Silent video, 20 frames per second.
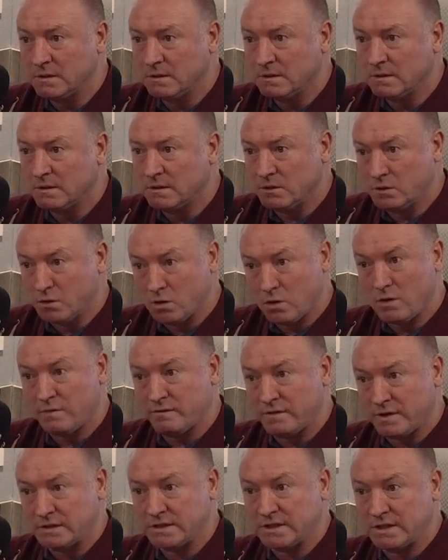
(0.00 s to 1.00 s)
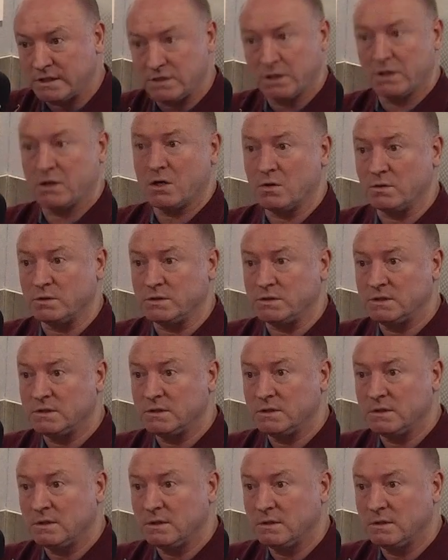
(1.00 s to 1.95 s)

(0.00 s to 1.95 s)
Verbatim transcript: mm. not a fantastic coach.